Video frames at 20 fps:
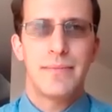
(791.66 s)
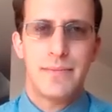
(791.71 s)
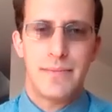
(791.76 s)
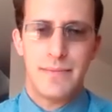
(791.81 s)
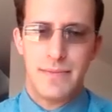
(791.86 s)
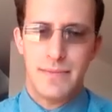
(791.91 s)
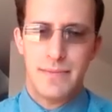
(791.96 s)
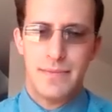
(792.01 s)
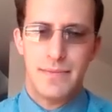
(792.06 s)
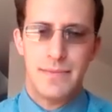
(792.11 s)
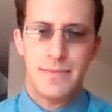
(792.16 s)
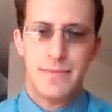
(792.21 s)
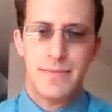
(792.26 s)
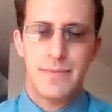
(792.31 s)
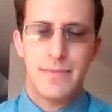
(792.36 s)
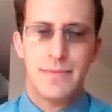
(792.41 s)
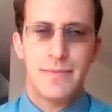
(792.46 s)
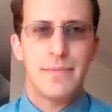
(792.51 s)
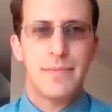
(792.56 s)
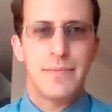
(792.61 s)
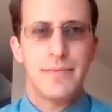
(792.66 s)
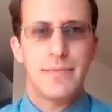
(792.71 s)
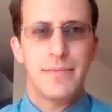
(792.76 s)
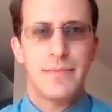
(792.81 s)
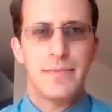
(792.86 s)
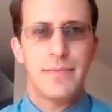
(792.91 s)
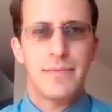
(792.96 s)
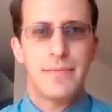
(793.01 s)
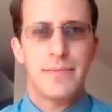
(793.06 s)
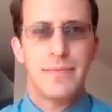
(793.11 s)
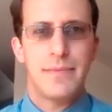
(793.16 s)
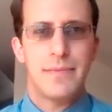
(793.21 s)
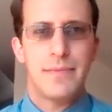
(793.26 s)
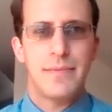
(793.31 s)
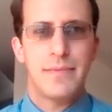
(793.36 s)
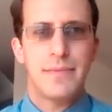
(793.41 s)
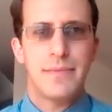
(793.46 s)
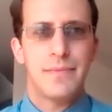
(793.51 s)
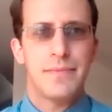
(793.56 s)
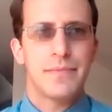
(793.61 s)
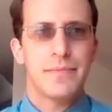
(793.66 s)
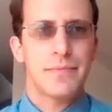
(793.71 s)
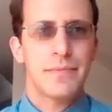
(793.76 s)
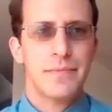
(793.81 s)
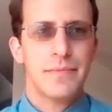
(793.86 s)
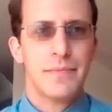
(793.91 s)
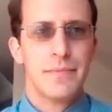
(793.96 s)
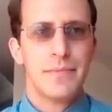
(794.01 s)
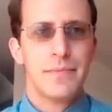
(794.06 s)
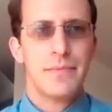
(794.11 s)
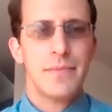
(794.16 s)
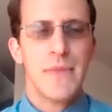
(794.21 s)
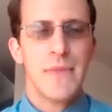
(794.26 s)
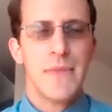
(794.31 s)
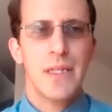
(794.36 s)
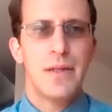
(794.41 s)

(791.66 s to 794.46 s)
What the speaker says: (silence)